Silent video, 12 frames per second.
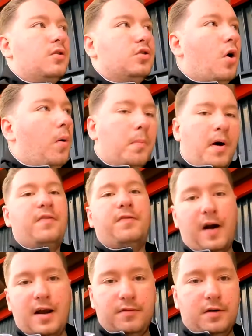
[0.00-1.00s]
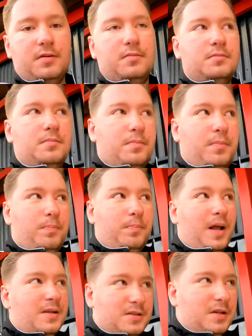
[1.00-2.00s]
Not my favorite
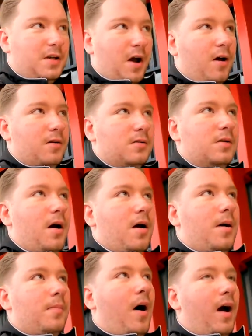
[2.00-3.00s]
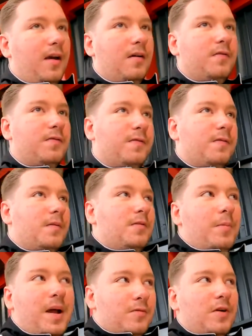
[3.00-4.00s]
place to go. The
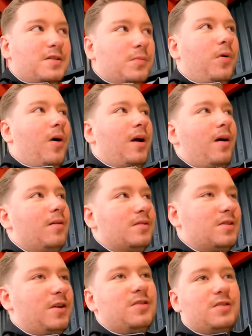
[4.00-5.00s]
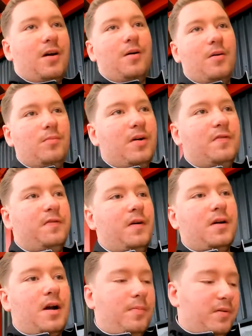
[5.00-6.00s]
main reason why is because I'm with
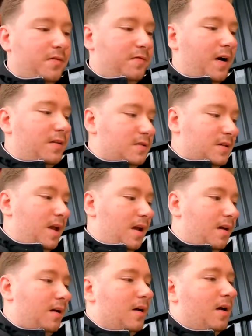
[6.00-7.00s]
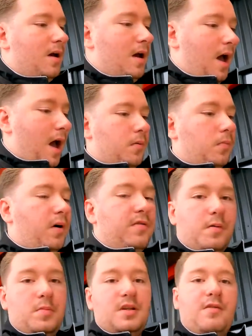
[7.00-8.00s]
a couple of friends here. One
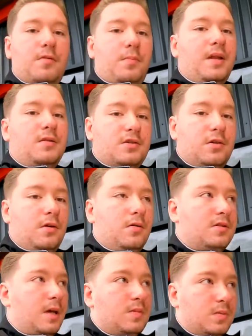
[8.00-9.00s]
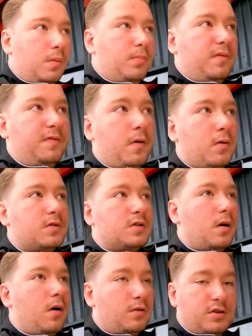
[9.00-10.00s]
of them's never been to Teamsport before,
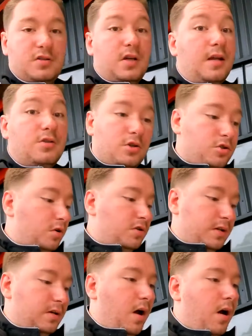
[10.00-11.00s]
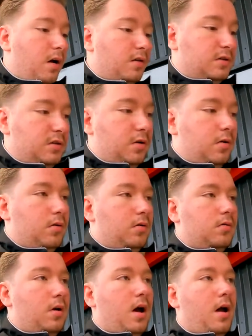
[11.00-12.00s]
so I'm just introducing her
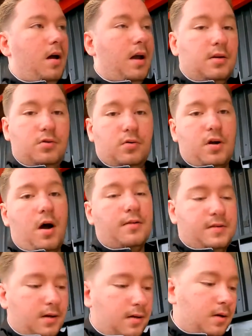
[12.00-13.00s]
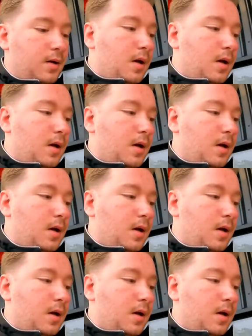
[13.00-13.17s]
to indoor karting.